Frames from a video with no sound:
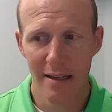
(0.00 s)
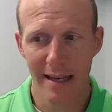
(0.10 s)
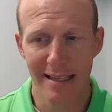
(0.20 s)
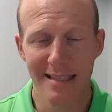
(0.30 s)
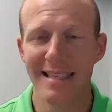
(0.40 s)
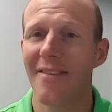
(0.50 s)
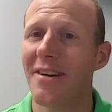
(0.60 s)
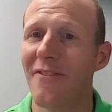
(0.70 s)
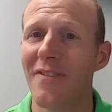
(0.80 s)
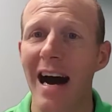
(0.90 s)
like
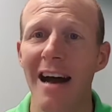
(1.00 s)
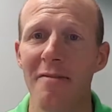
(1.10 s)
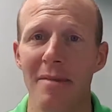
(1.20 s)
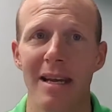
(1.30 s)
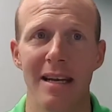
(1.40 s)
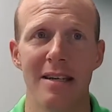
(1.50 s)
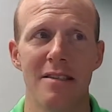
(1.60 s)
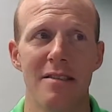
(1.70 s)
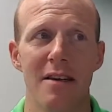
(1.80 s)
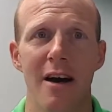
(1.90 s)
75
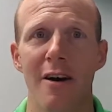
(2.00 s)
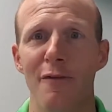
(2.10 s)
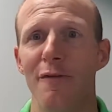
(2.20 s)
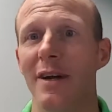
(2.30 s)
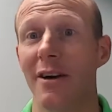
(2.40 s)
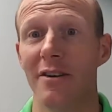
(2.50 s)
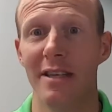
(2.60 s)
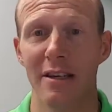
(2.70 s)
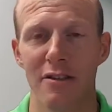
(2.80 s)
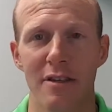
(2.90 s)
minutes of vigorous
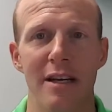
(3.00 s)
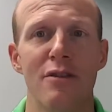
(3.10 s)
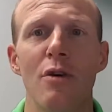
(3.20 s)
exercise.